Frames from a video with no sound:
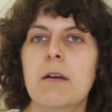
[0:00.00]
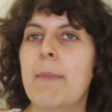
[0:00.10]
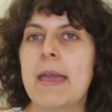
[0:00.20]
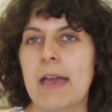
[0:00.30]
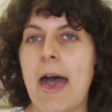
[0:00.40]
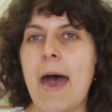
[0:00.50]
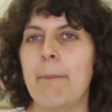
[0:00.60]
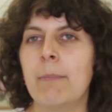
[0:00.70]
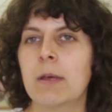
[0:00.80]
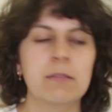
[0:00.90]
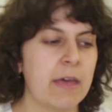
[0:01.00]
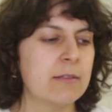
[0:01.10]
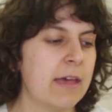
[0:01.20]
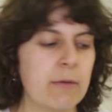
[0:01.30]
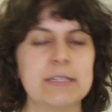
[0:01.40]
make a hem.
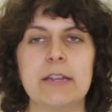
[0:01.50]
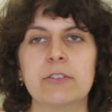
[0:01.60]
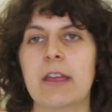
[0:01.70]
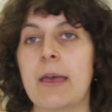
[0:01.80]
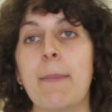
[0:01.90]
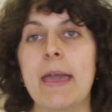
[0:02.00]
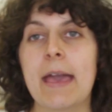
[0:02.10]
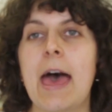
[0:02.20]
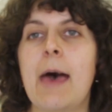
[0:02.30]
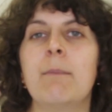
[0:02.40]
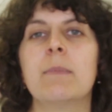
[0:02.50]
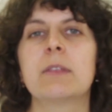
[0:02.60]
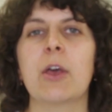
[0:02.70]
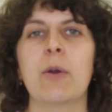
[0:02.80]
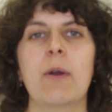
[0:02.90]
That was literally it, make a hem.
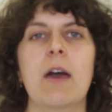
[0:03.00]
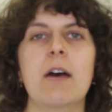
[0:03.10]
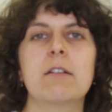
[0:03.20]
So